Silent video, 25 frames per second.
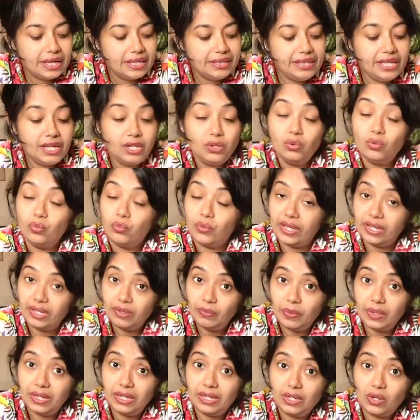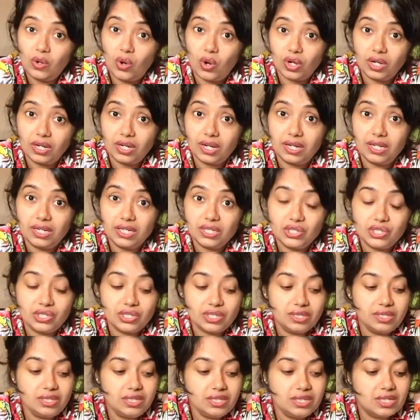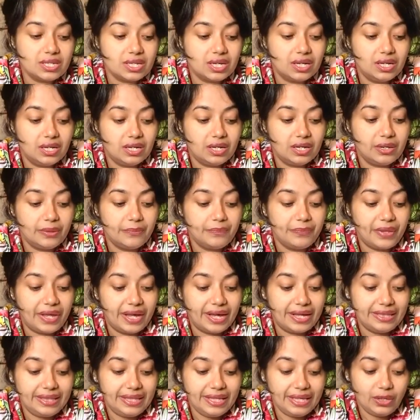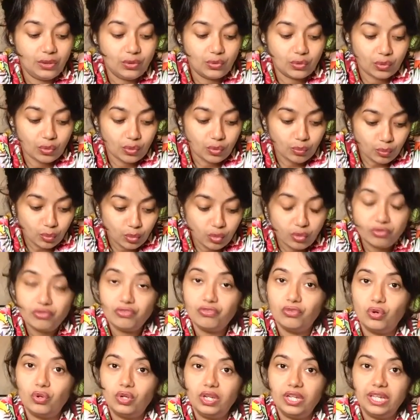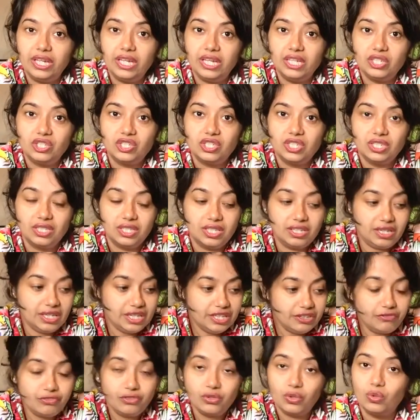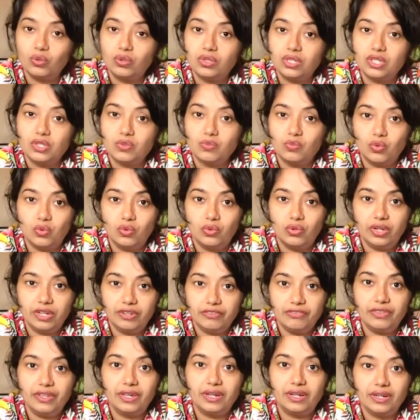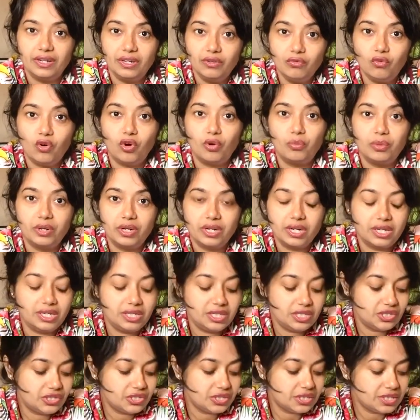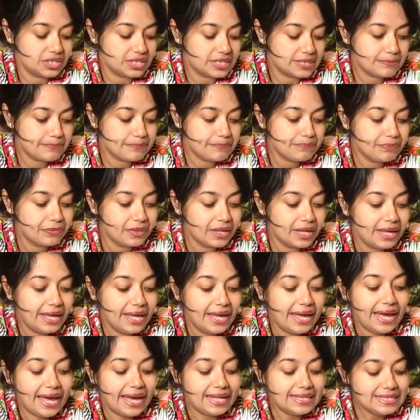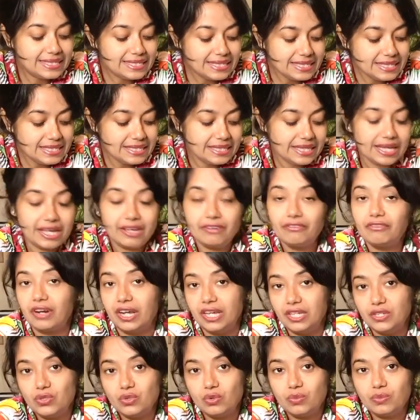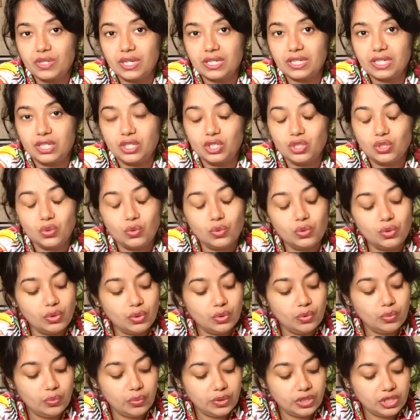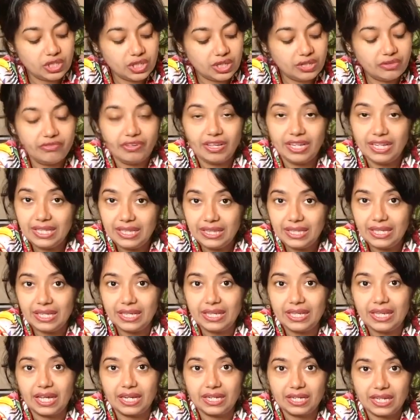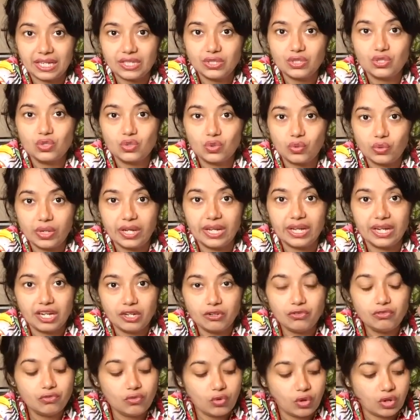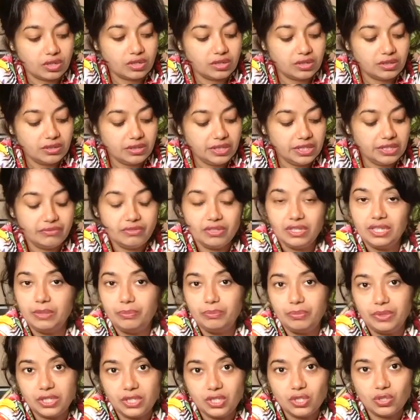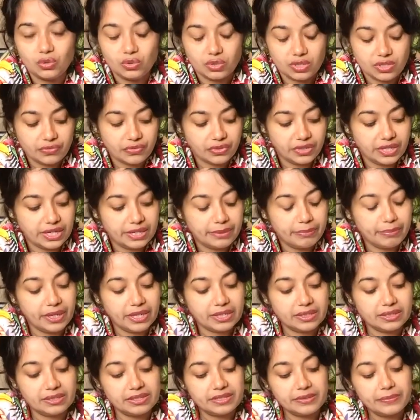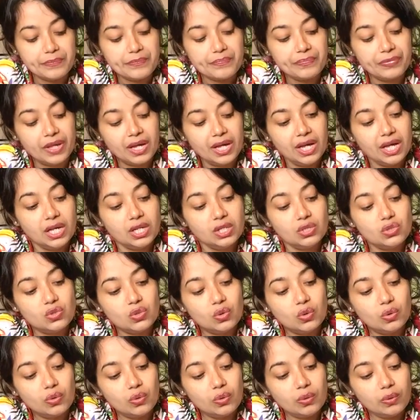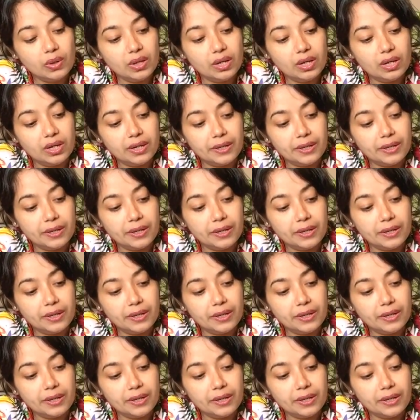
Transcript: They do very well in hot conditions and they grow more foliage. The leaf growth is more if they are in warmer conditions. And since they have rhizomes, as I showed you, which are very thick and can store enough water, even the petioles for that matter. So